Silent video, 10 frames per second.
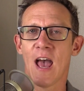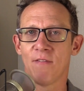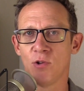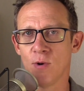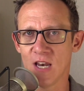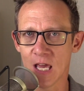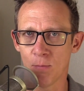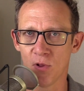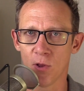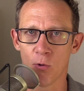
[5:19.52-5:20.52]
to have to
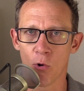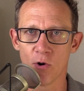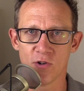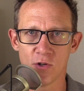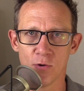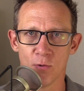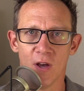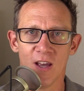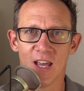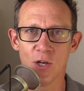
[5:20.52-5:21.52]
enable in order to
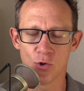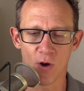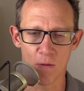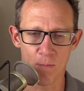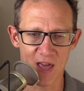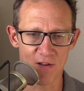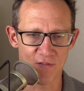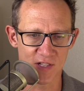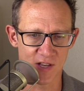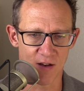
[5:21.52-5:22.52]
enjoy the
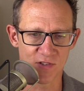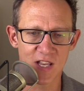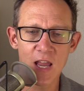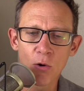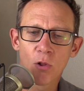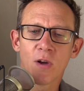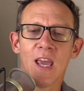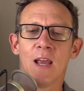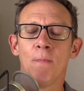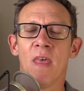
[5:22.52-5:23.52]
benefits of. Say you're
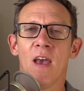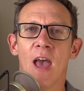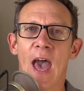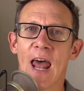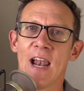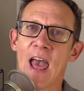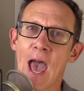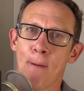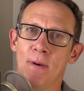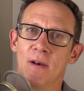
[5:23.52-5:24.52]
looking at an
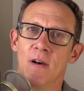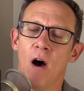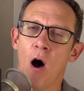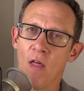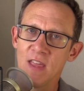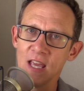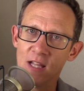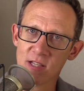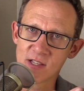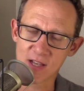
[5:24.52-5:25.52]
app on the
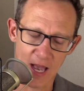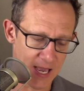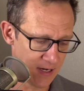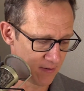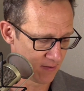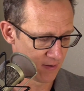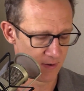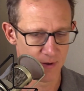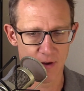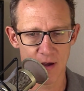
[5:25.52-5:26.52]
inside
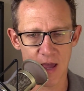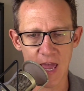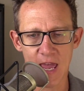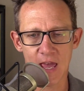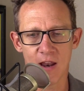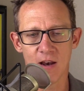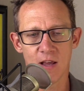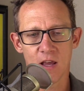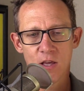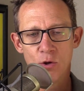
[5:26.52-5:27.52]
and
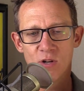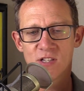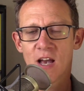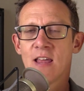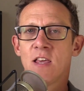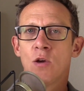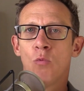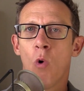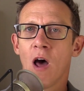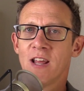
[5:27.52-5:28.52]
you decide that you
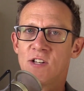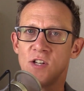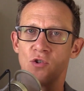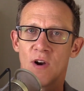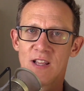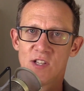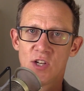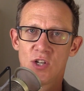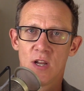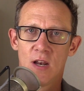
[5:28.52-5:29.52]
want it to
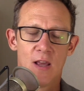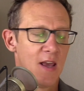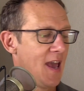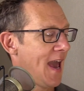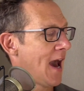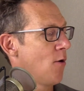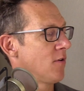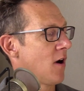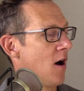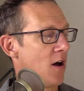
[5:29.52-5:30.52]
transition
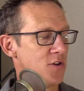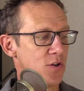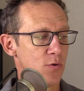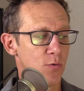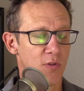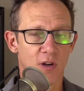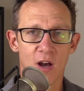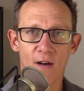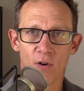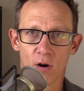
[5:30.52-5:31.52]
out onto the
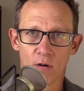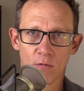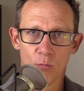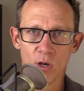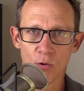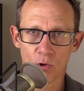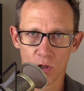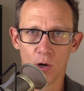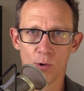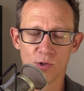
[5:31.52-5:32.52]
cover when you
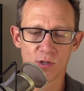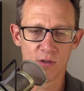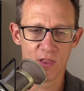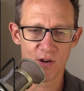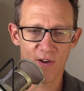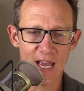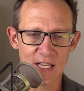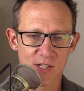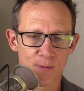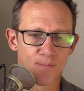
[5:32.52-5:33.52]
close the
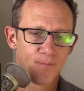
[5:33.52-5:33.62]
device.